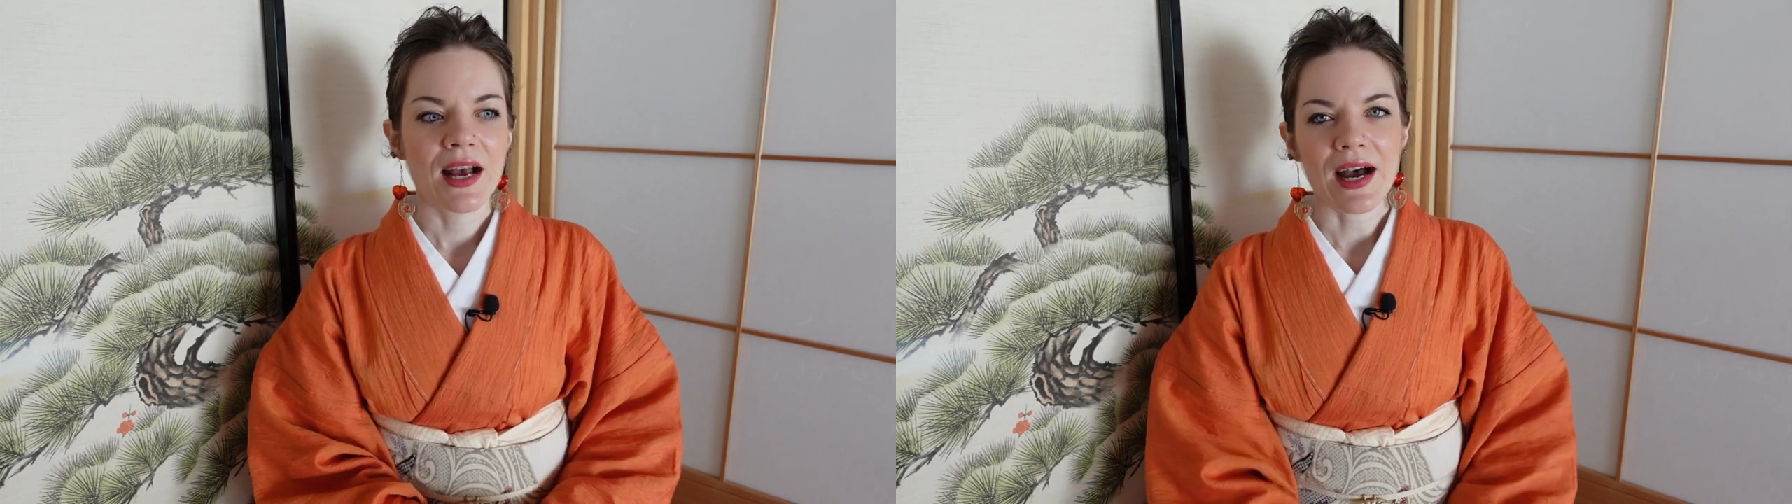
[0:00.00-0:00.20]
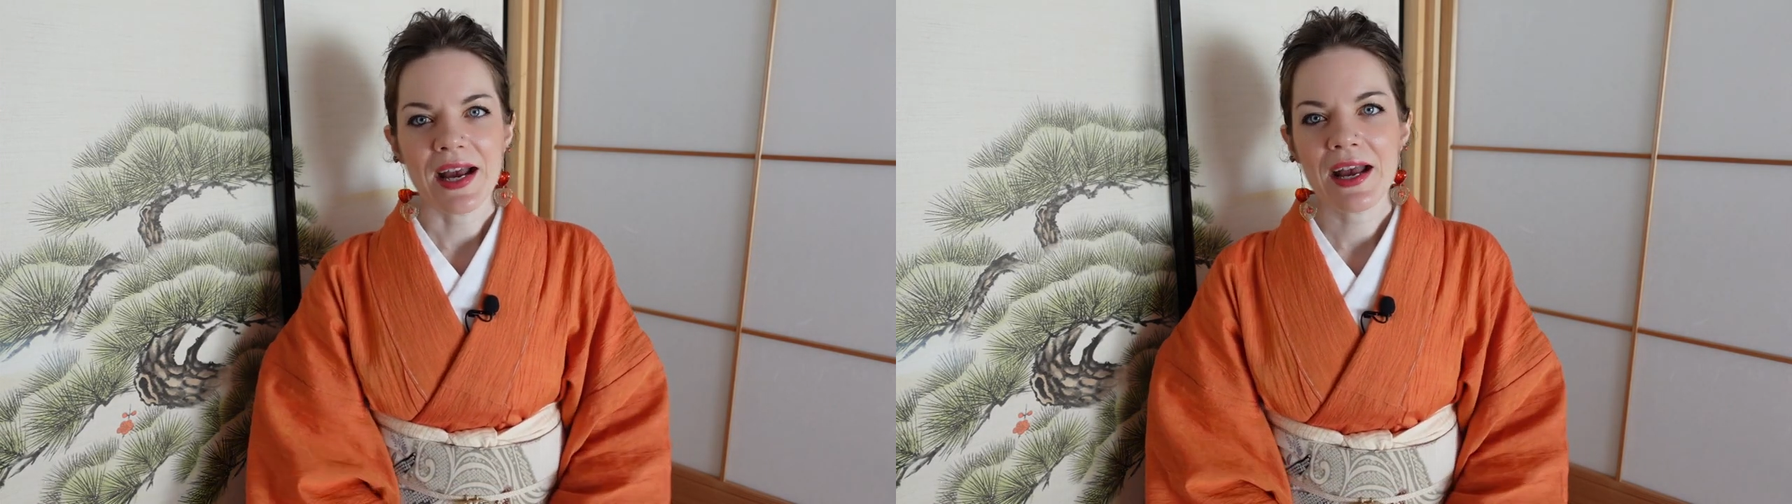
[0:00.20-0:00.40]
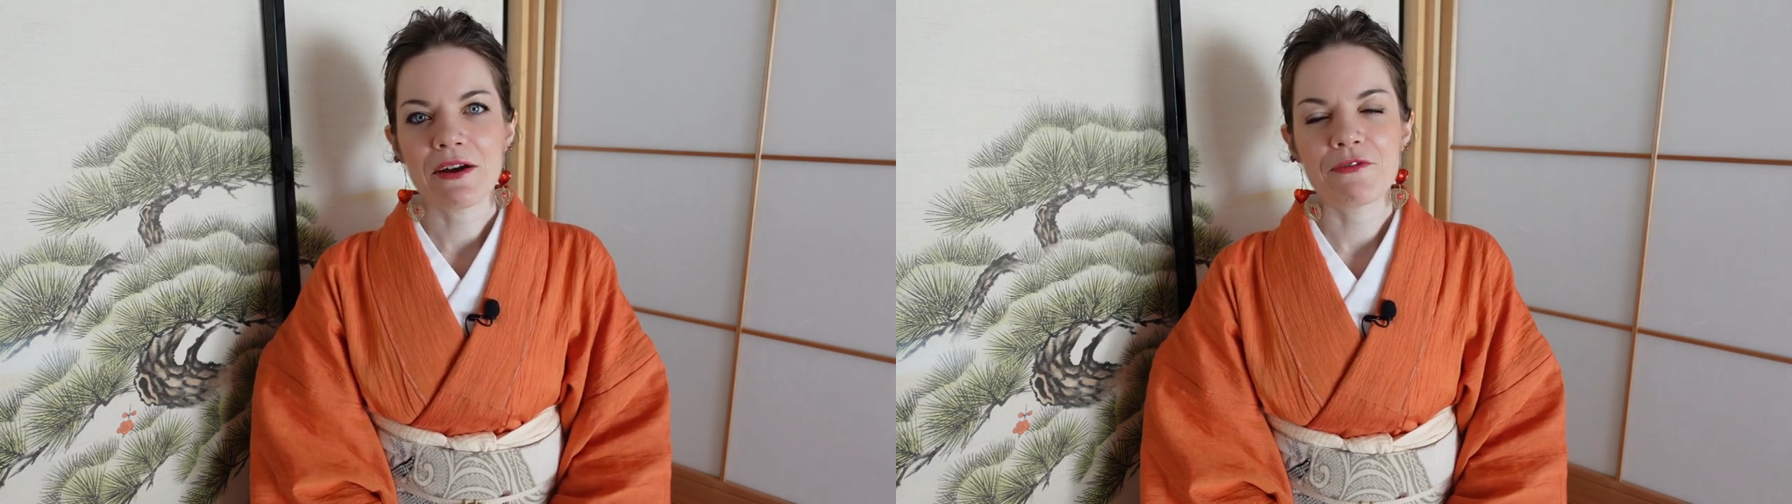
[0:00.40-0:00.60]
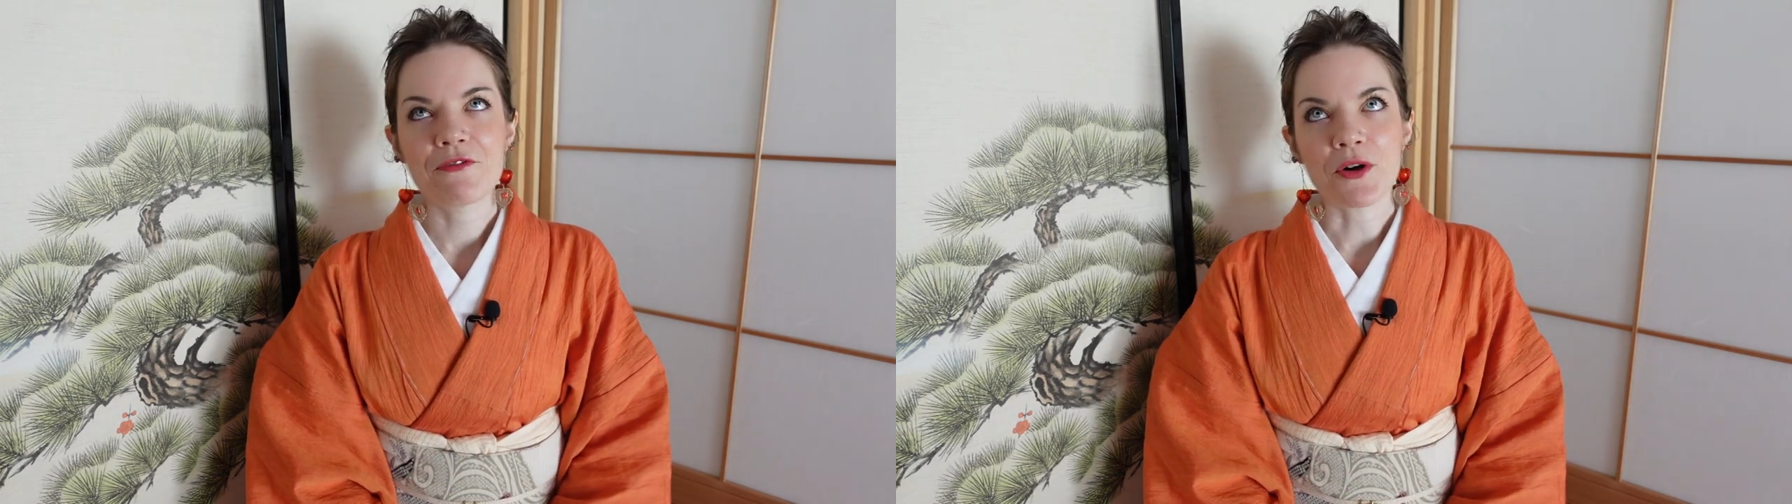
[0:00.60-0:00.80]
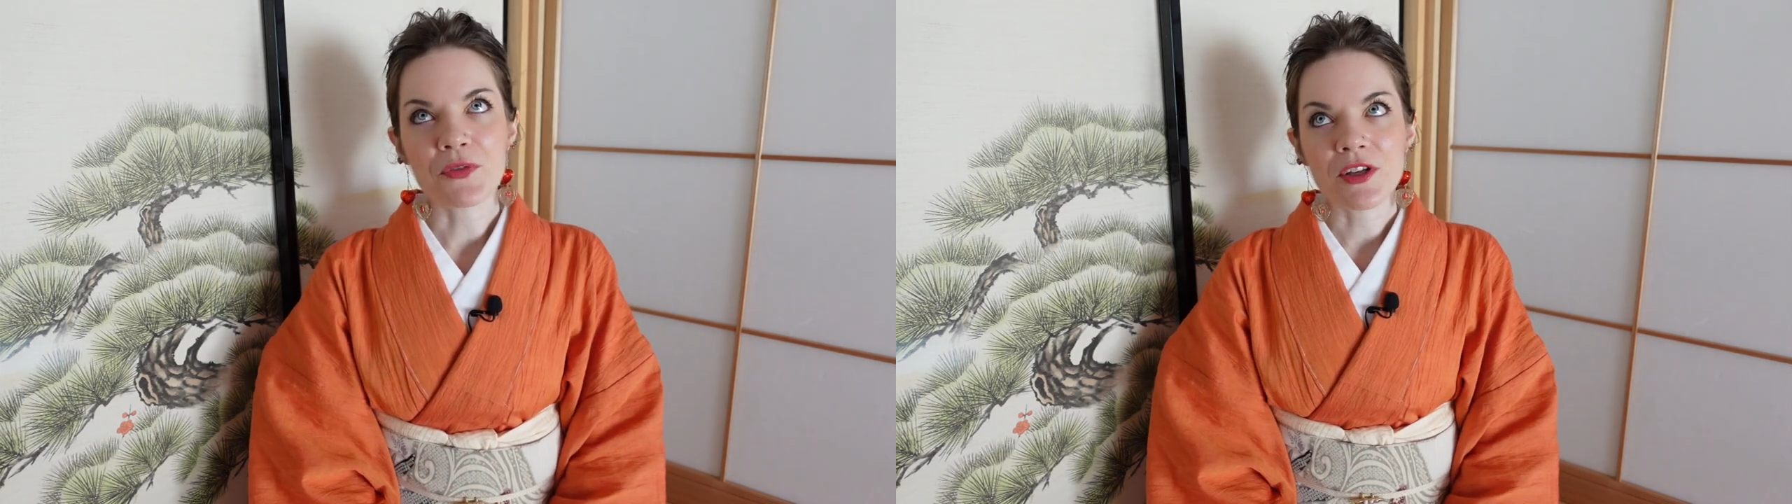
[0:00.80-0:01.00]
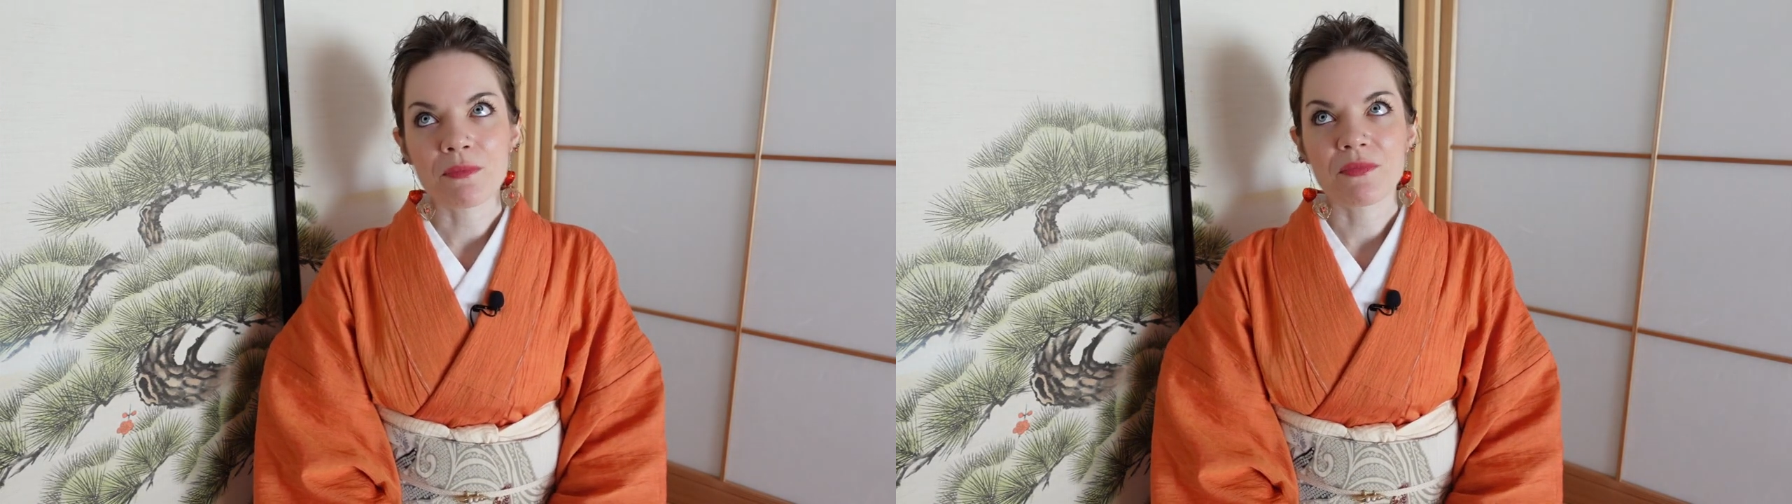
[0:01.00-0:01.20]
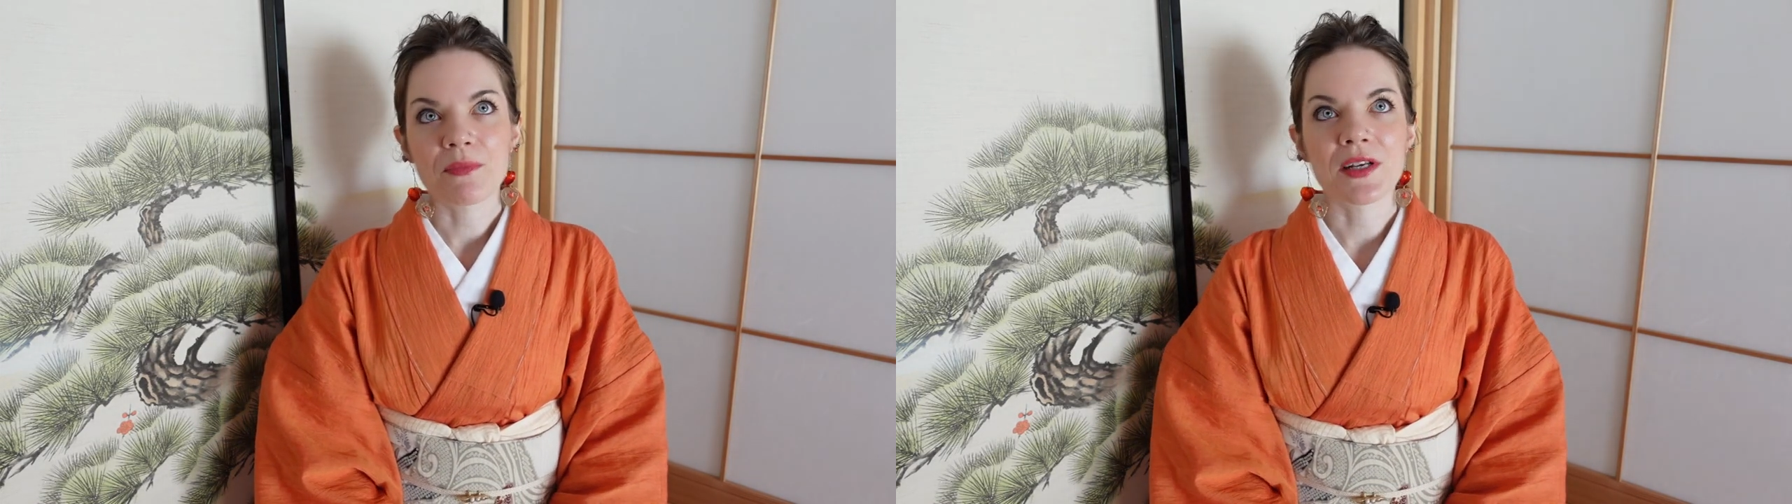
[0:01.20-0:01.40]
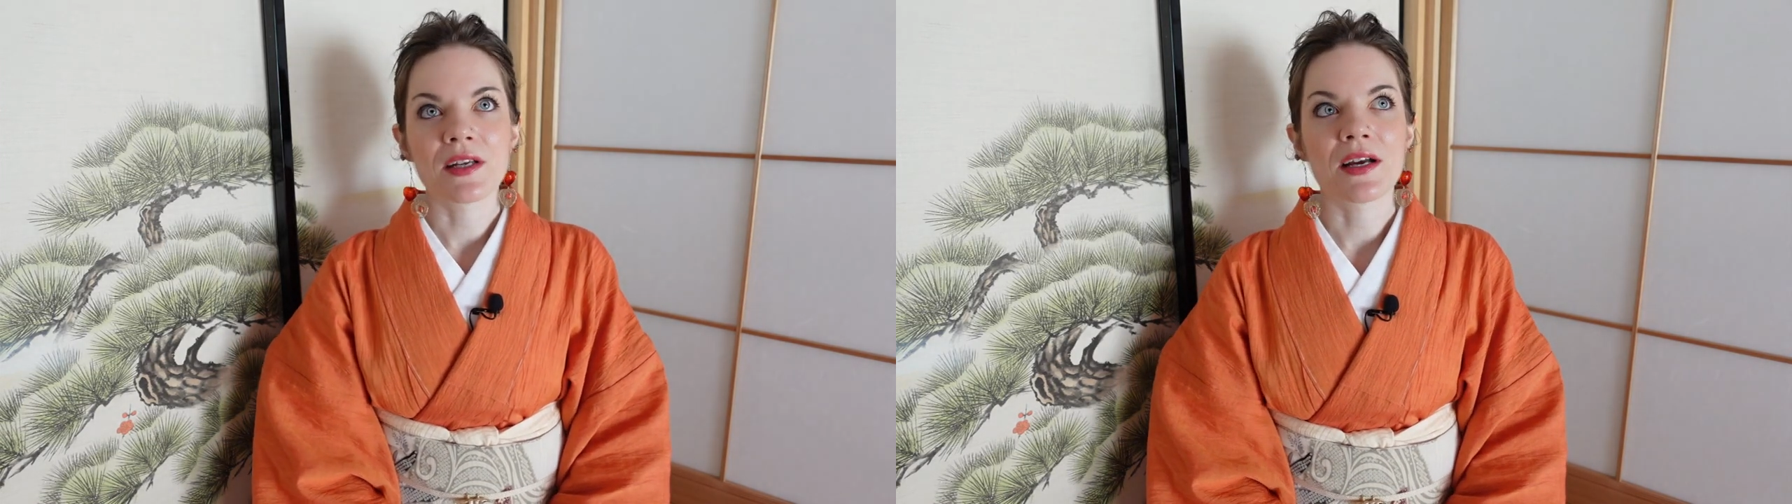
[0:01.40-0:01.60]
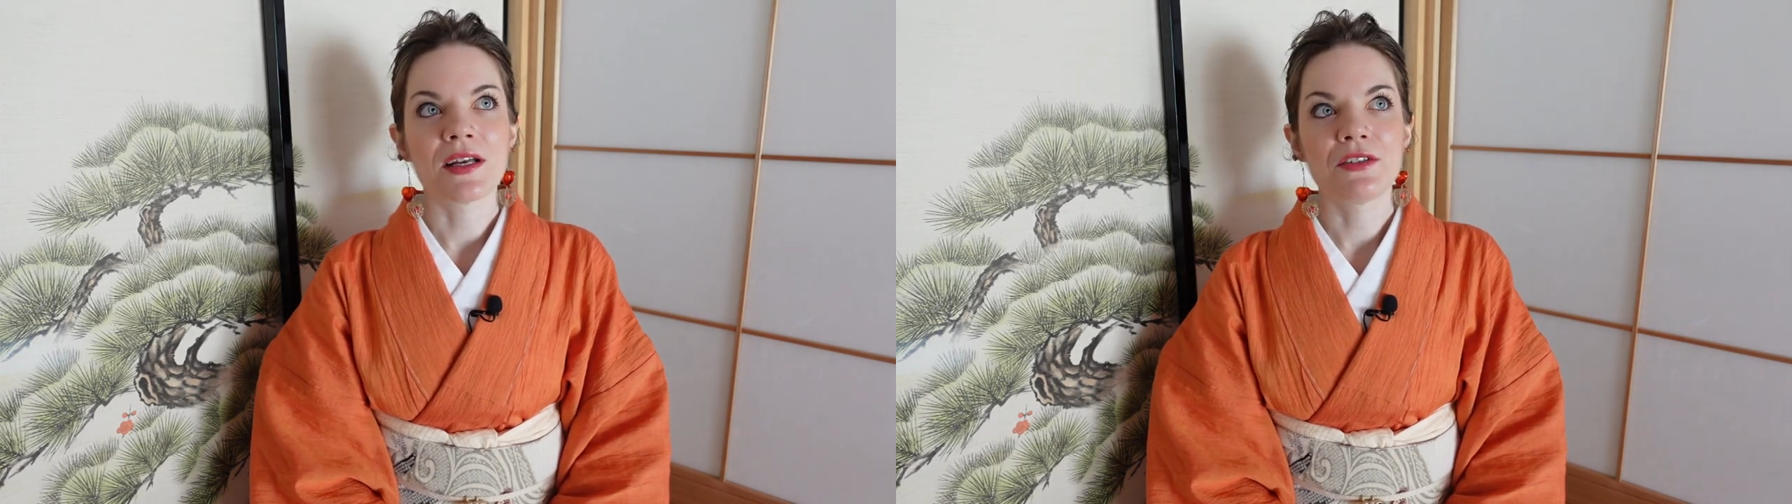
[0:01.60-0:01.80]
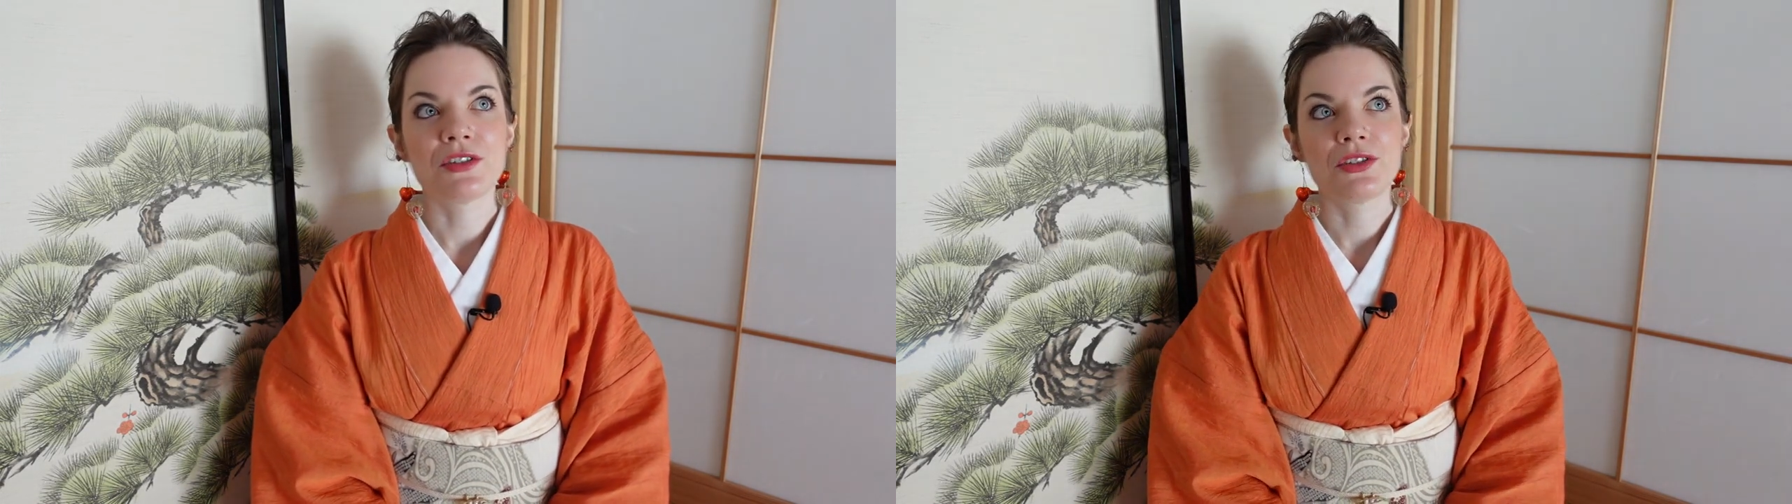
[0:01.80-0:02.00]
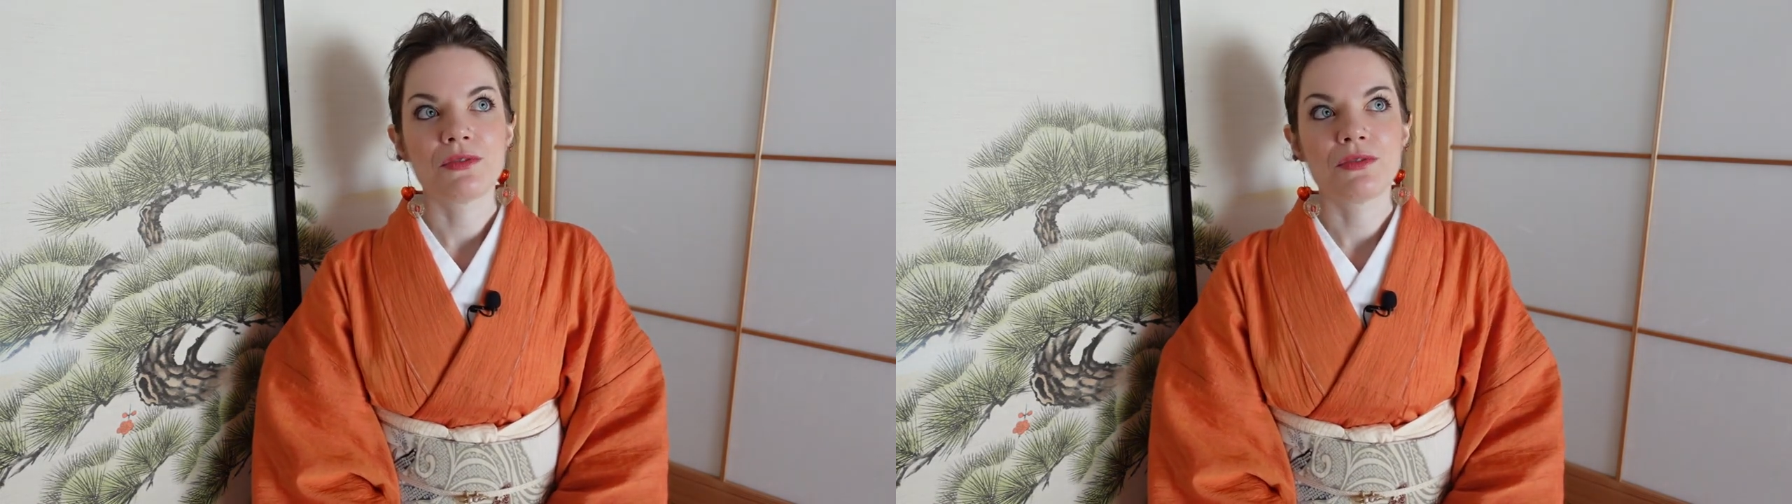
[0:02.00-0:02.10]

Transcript: I have found them when I